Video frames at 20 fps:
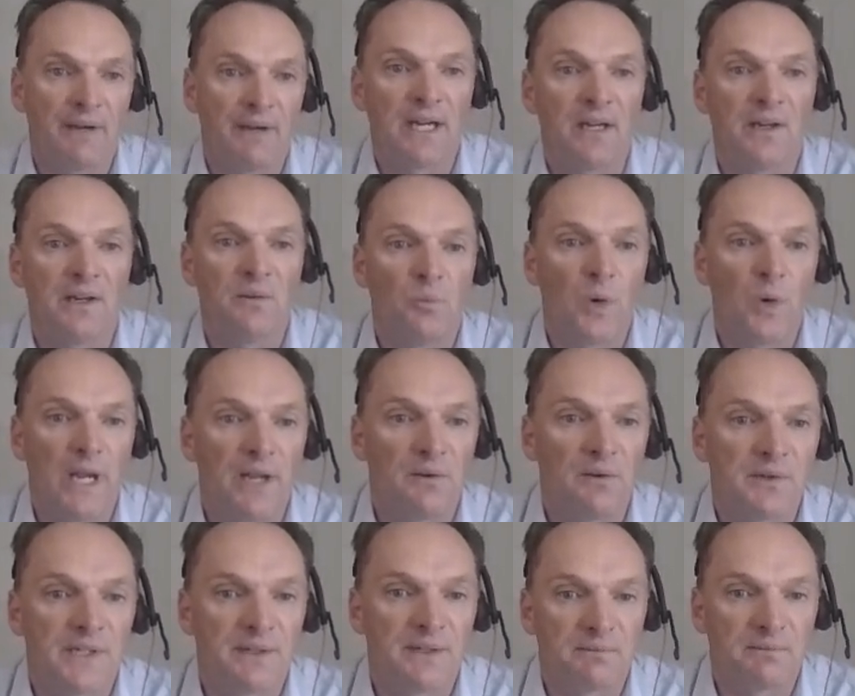England and
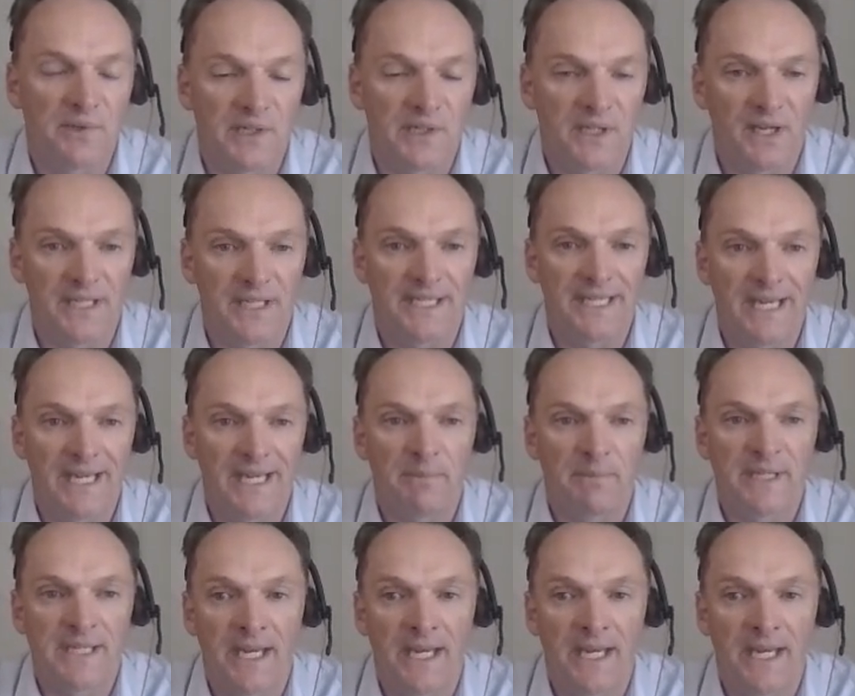Wales was 98%,